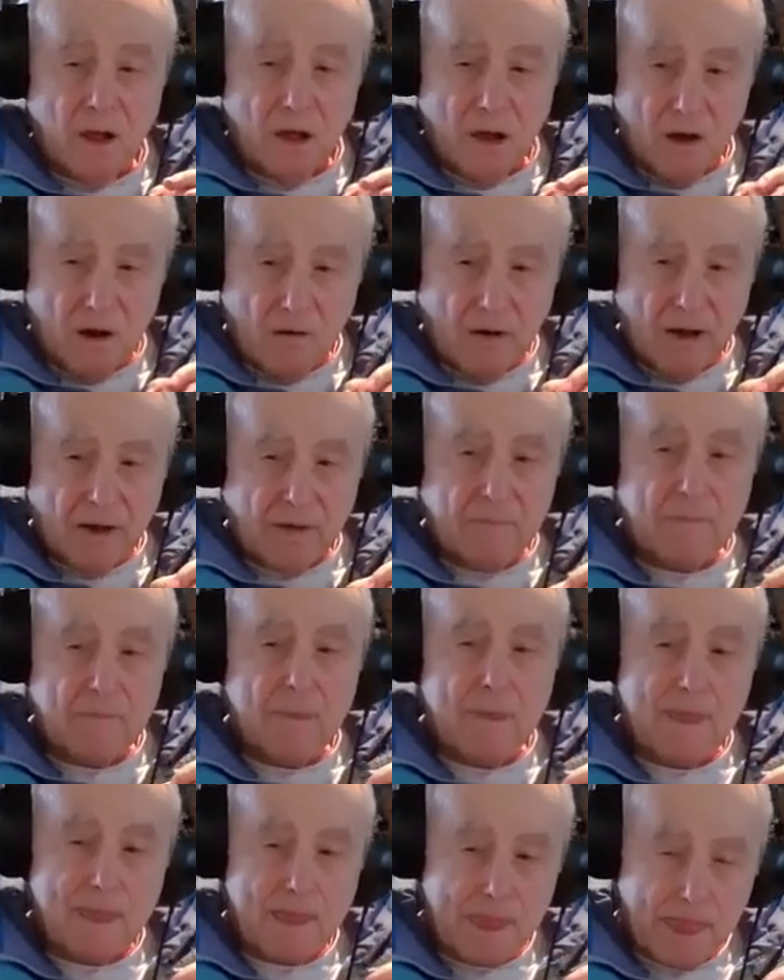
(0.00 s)
All right.
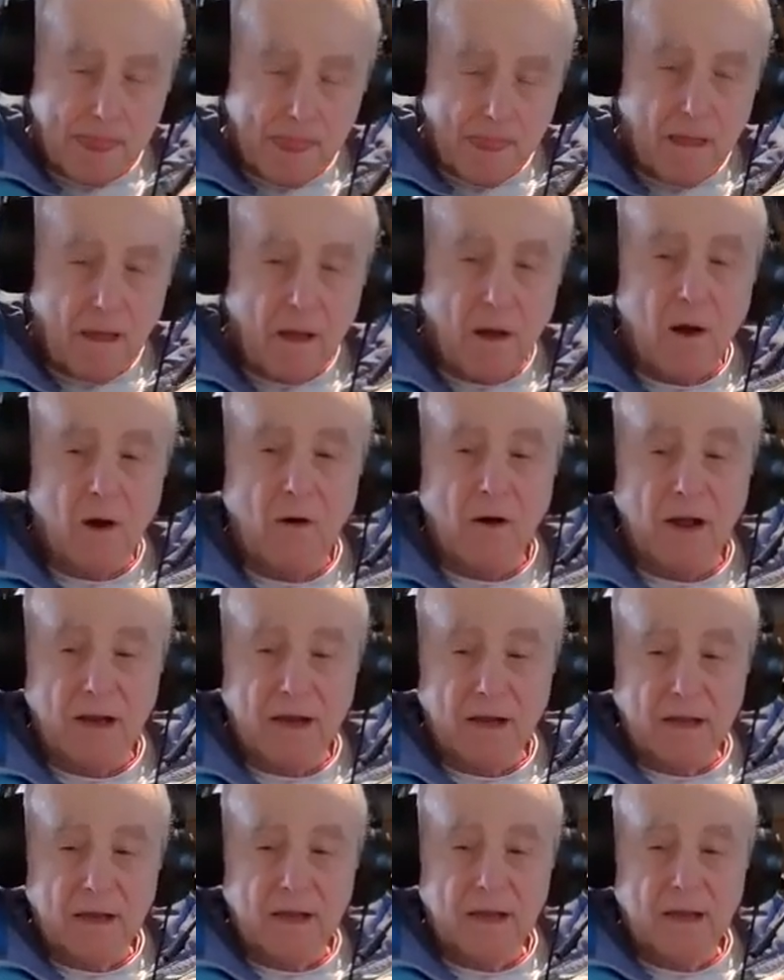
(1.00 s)
All right.